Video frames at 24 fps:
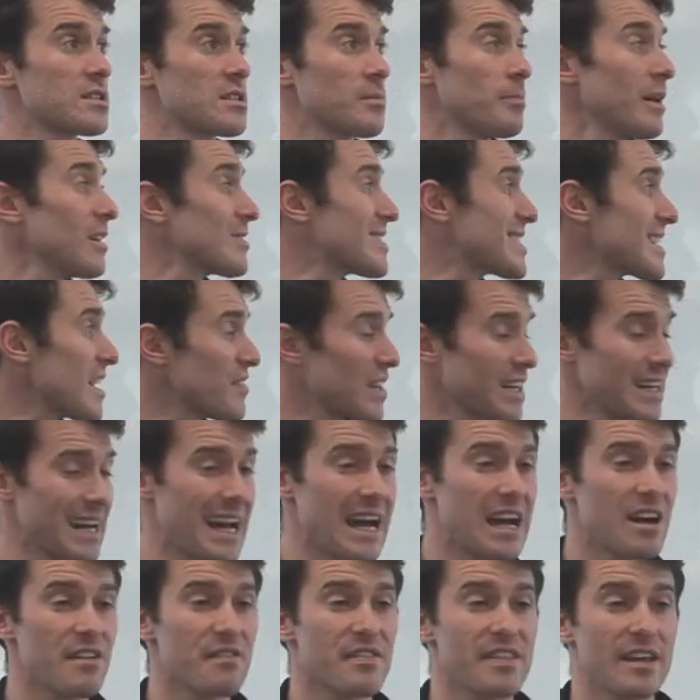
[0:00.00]
About
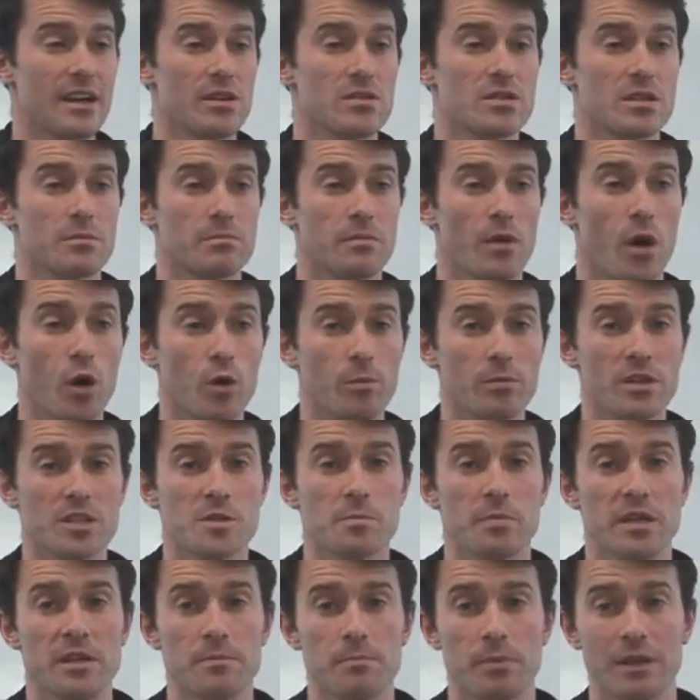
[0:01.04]
7,500 homeless
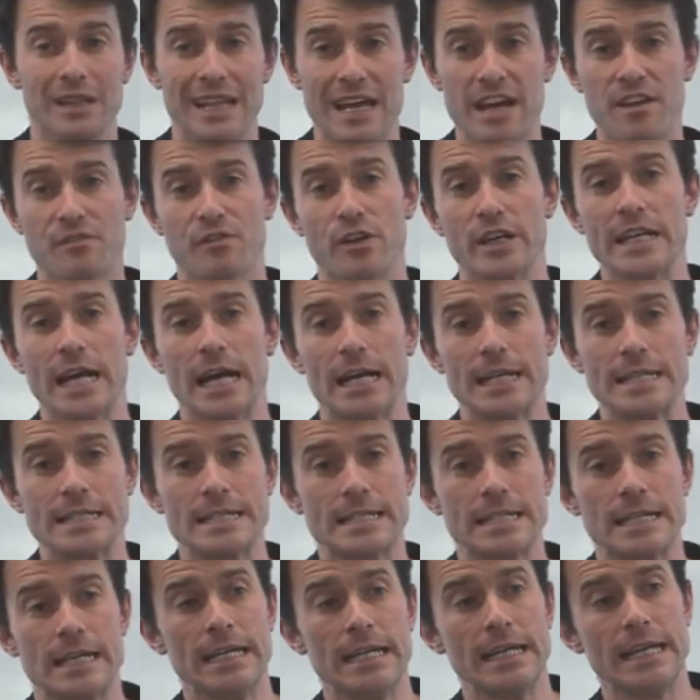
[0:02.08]
people every night
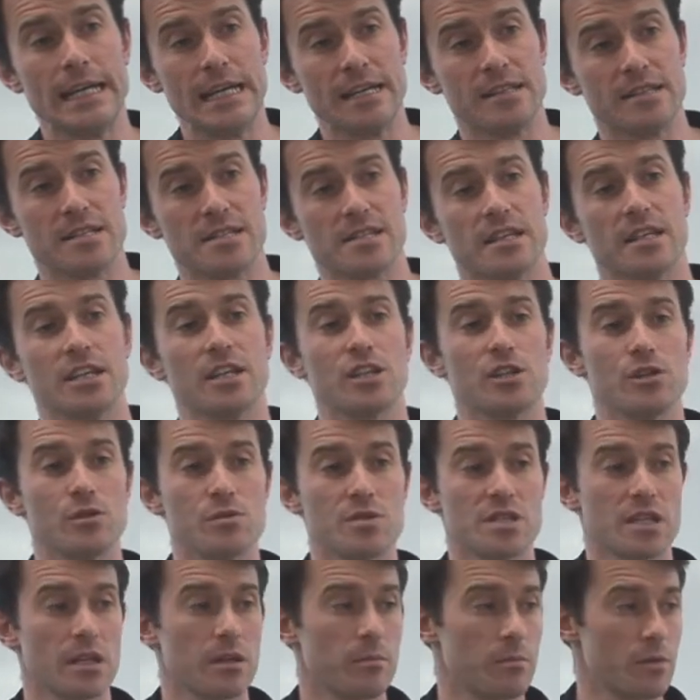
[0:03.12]
in the city
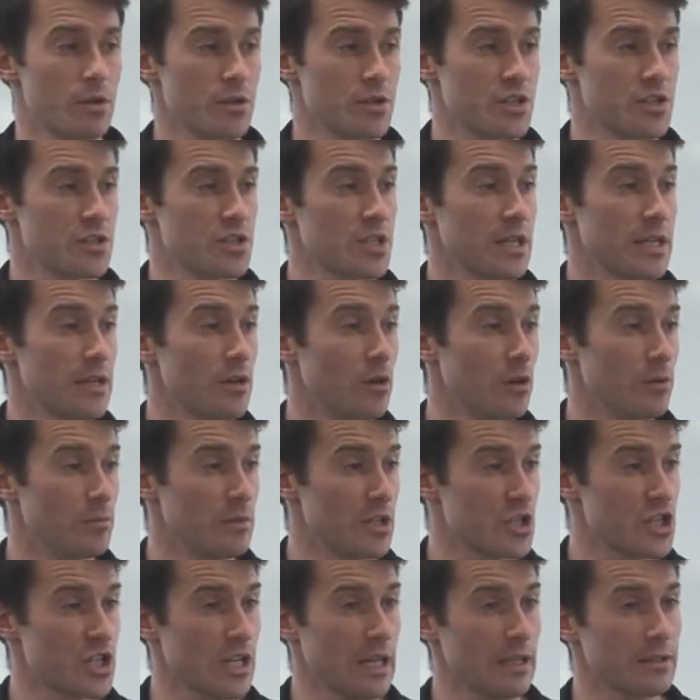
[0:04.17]
using emergency homeless
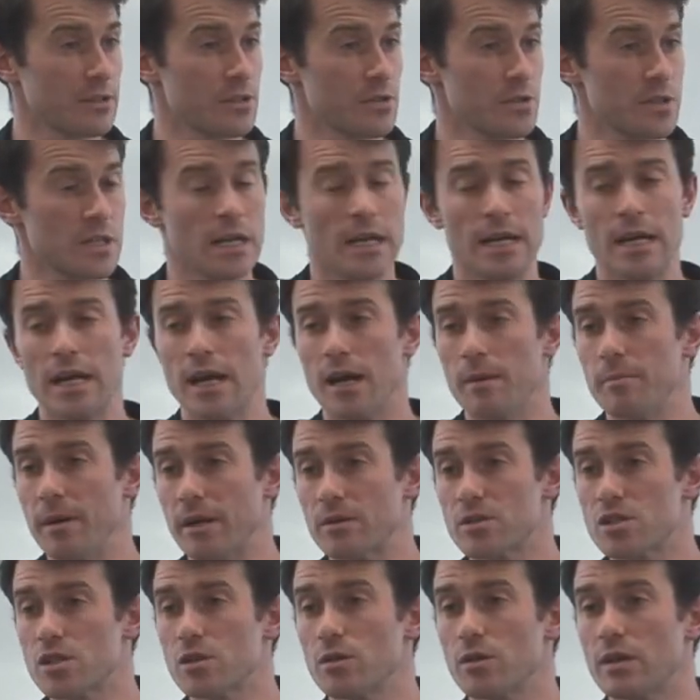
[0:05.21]
shelters, about
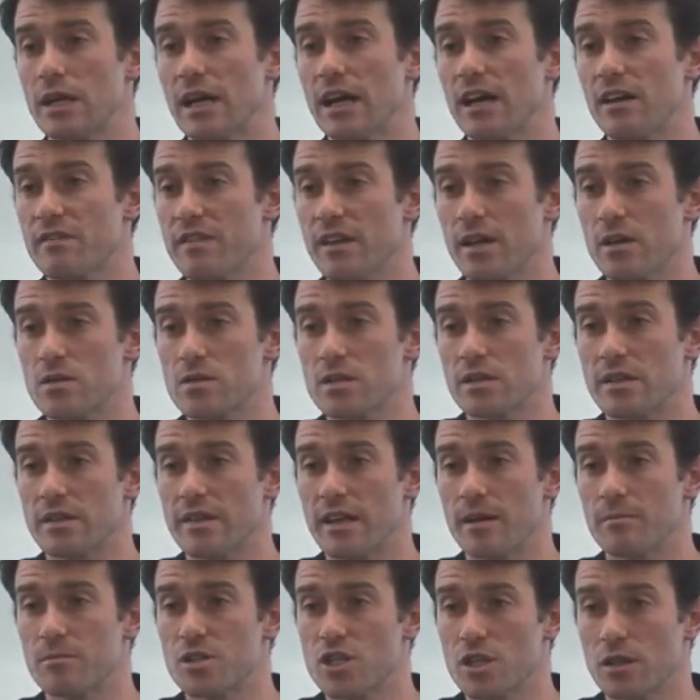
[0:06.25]
2,500 of
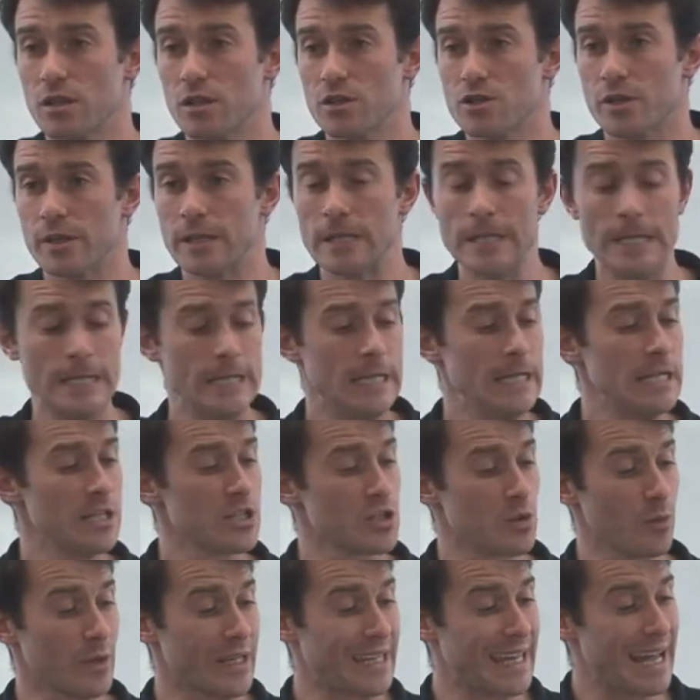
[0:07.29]
them children.
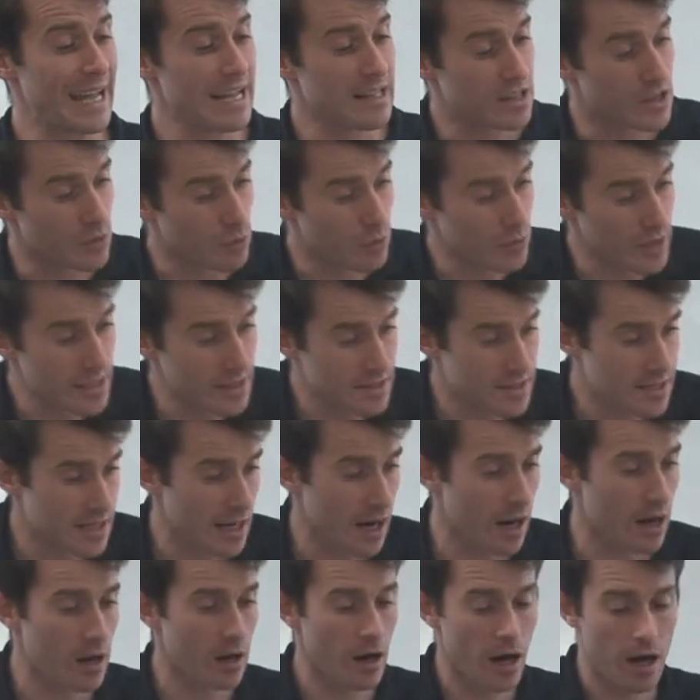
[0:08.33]
So again, the REITs
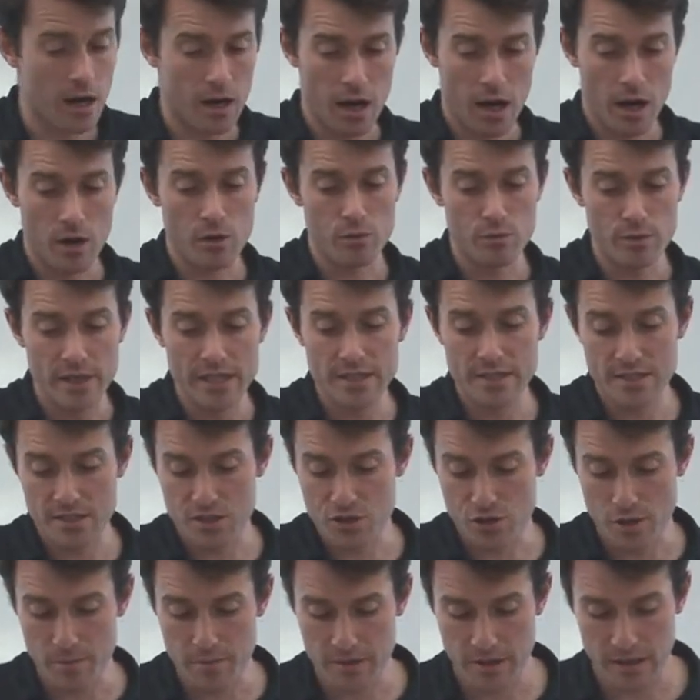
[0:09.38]
are, are, are
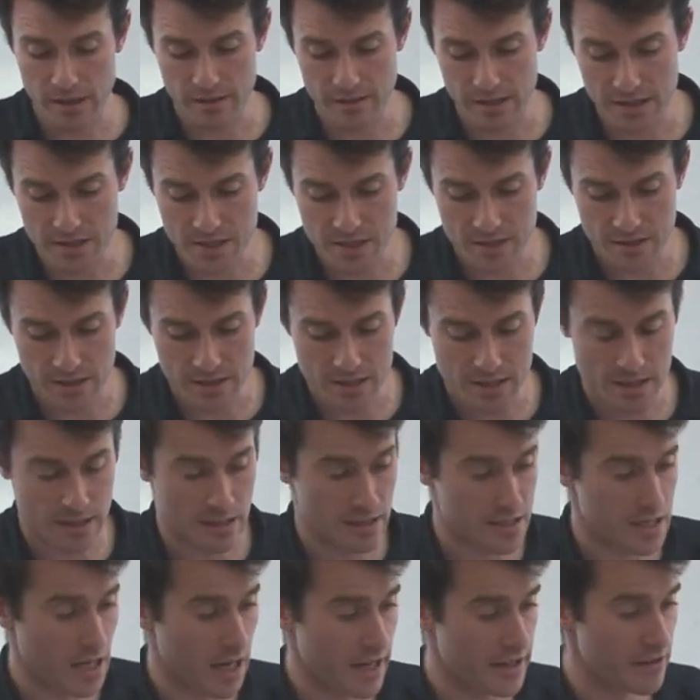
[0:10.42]
redistributing these, these,
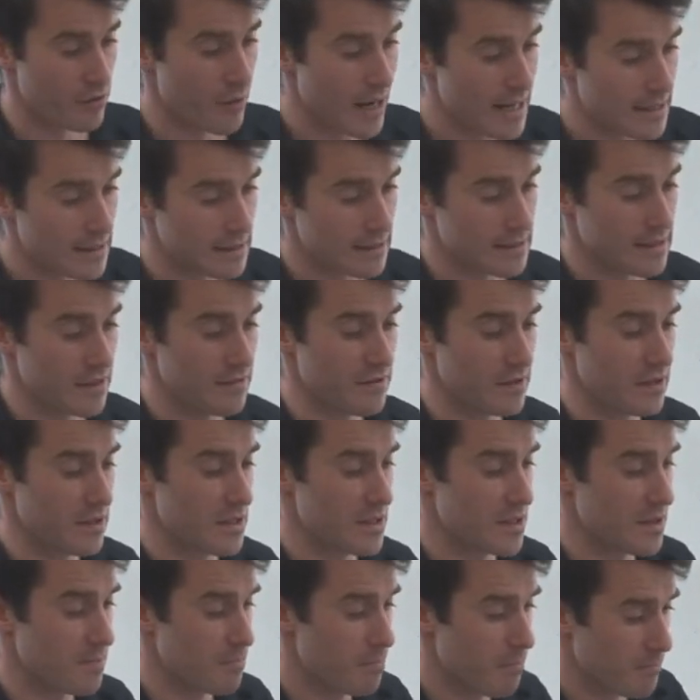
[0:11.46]
these kind of rental
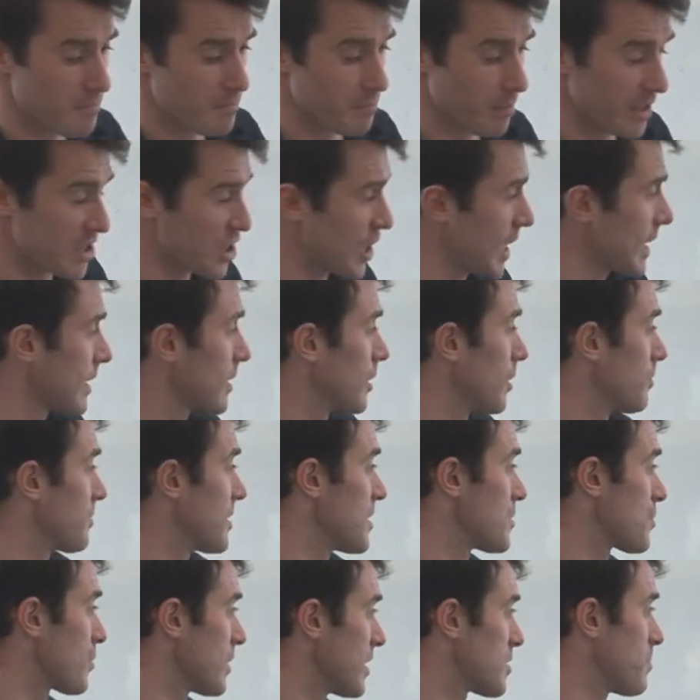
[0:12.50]
dividends by jacking up these
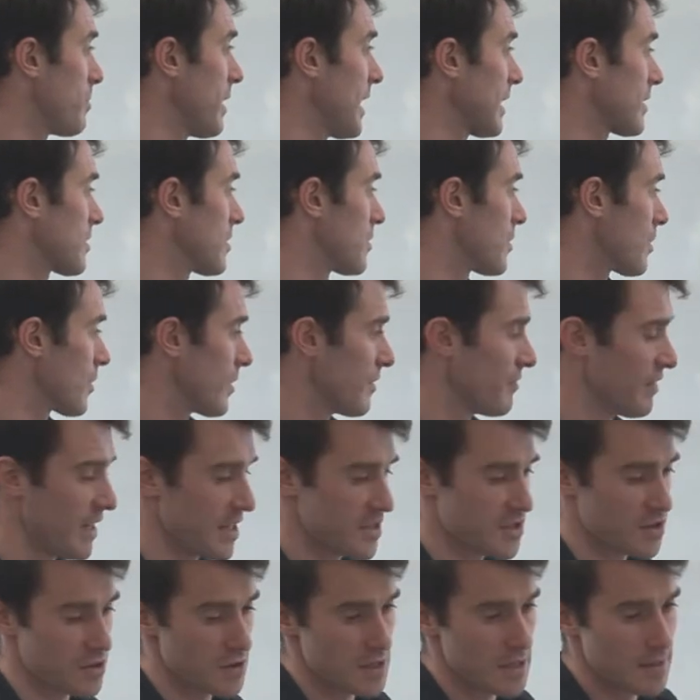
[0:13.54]
REITs back to their
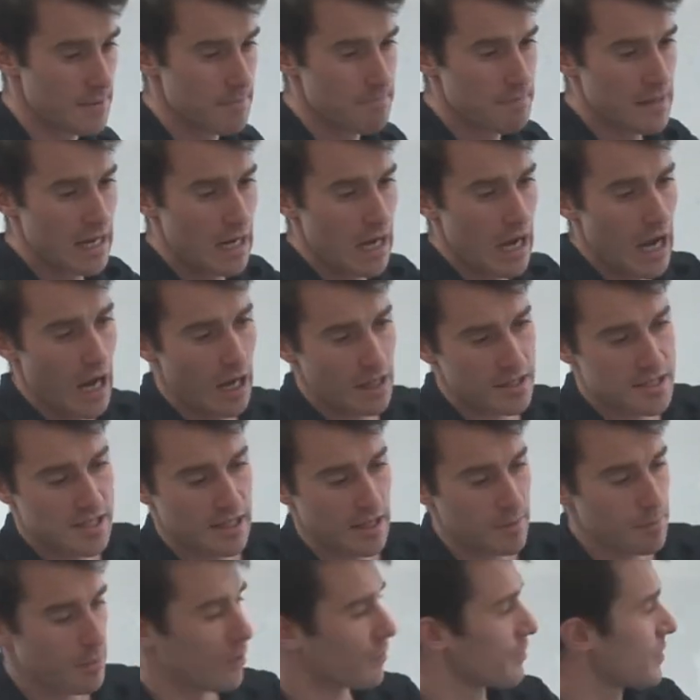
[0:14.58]
investors. I'll
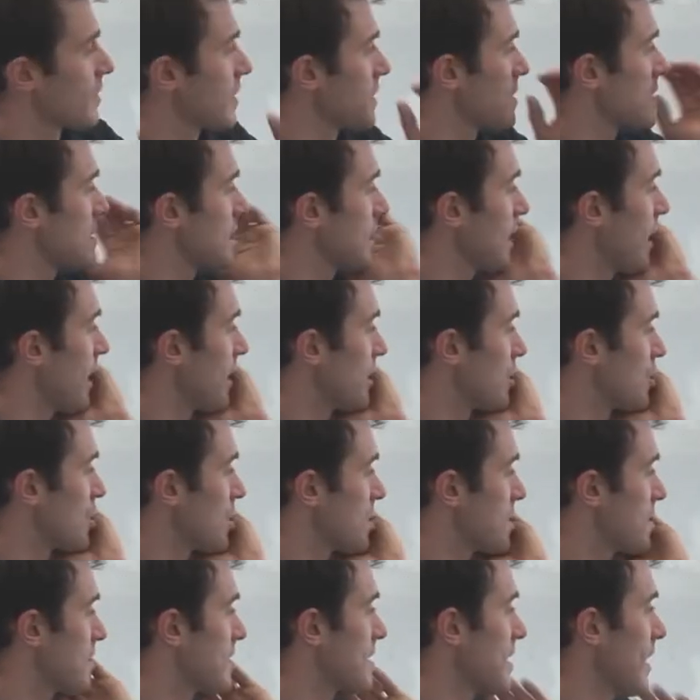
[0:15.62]
skip over this slide
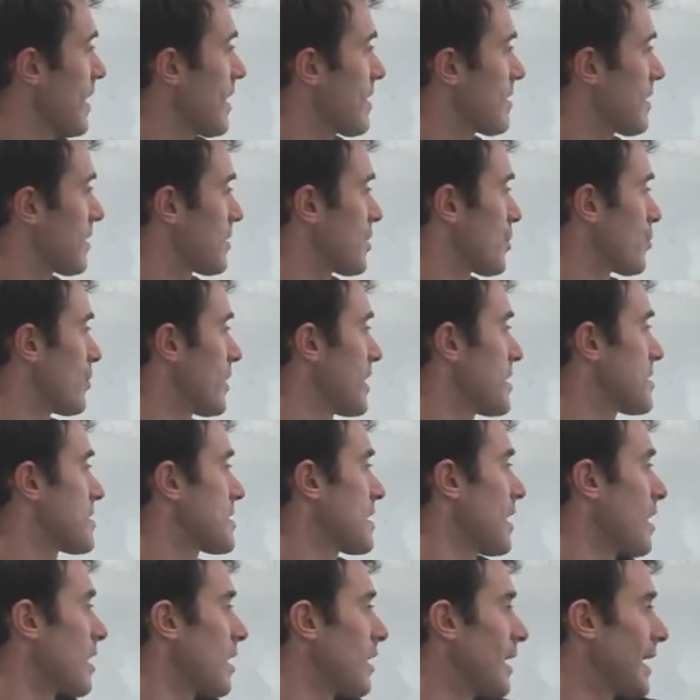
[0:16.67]
just to say that the REITs
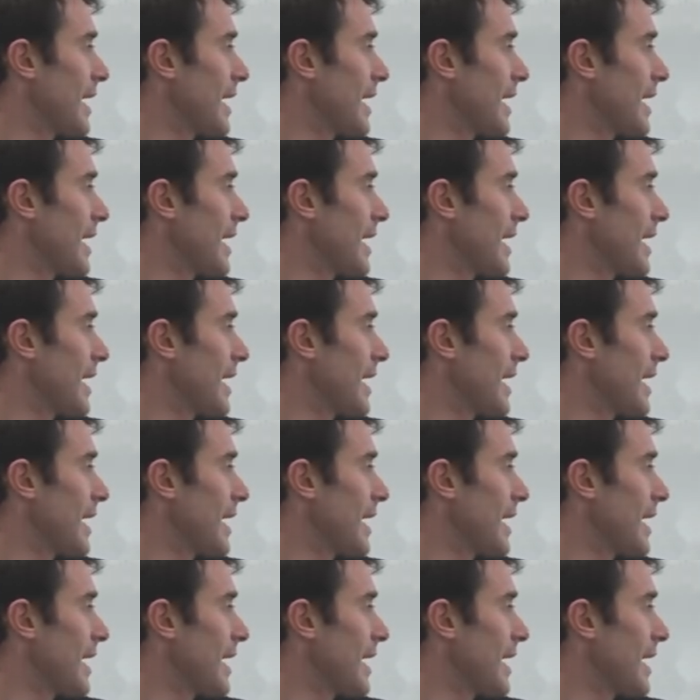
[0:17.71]
are